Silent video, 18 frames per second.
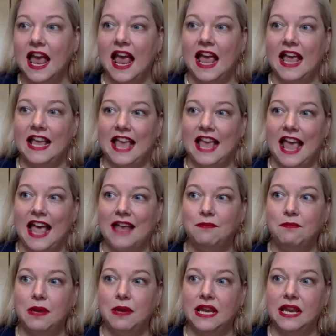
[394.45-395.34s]
It
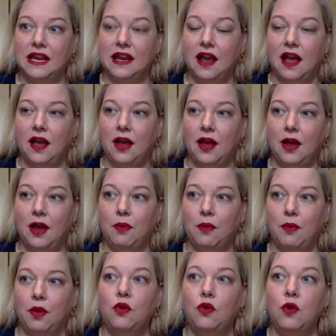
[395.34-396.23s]
can be
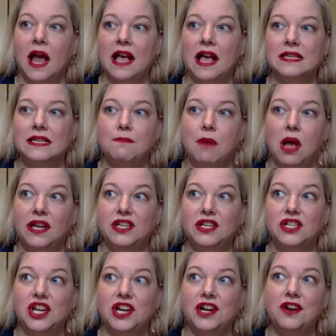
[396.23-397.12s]
who has
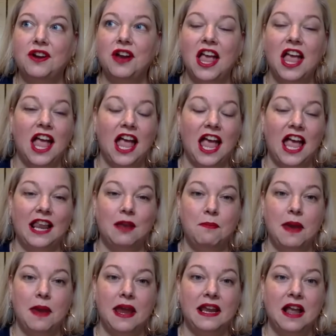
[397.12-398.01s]
mind share, and
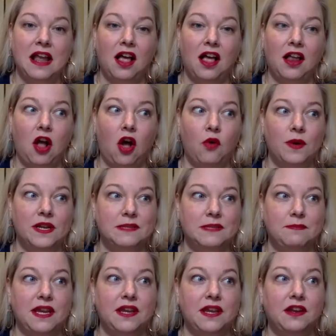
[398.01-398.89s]
it may not
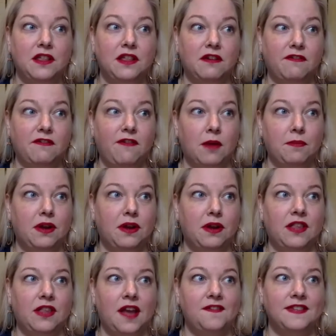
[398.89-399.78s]
always be another
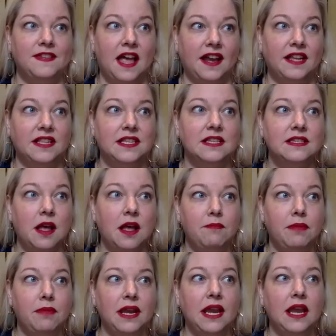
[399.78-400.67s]
pharma or life sciences
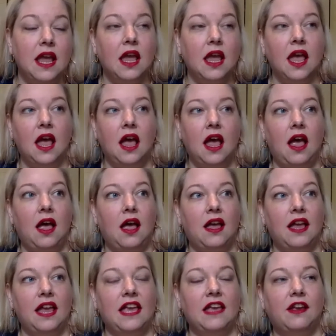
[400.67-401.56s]
company.
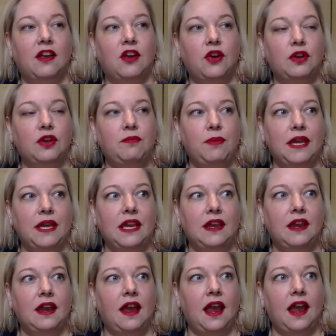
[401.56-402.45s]
It could
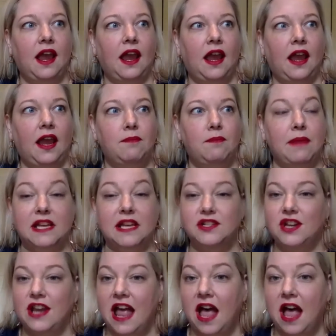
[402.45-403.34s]
be a
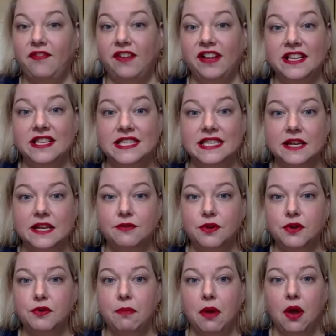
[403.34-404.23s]
patient advocacy
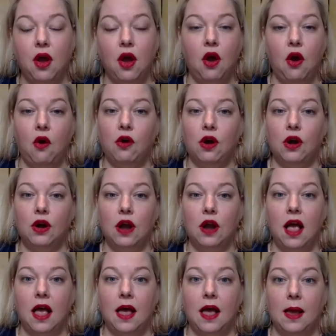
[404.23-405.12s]
group, or
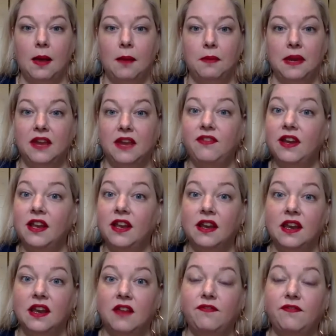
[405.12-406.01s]
even
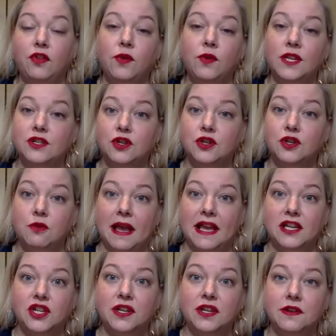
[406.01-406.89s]
an influential
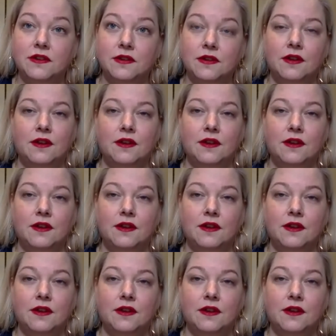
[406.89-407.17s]
patient.